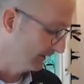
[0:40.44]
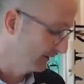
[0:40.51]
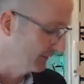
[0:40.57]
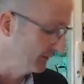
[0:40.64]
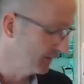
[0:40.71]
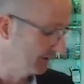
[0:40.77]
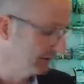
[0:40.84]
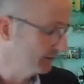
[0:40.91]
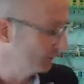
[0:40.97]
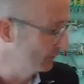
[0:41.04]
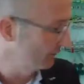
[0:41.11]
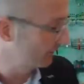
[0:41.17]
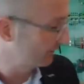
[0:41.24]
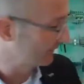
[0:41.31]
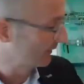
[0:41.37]
If you are
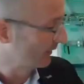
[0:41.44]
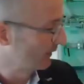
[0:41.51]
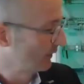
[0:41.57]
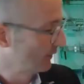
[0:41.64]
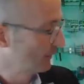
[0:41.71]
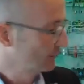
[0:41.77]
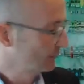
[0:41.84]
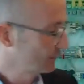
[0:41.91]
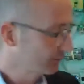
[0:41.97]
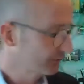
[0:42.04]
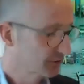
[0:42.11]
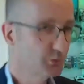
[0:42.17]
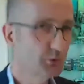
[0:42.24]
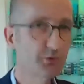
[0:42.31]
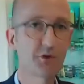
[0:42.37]
used to
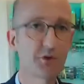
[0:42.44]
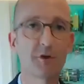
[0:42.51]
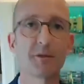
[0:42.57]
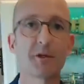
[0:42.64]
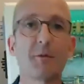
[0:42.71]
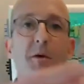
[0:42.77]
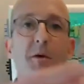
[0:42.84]
screw terminal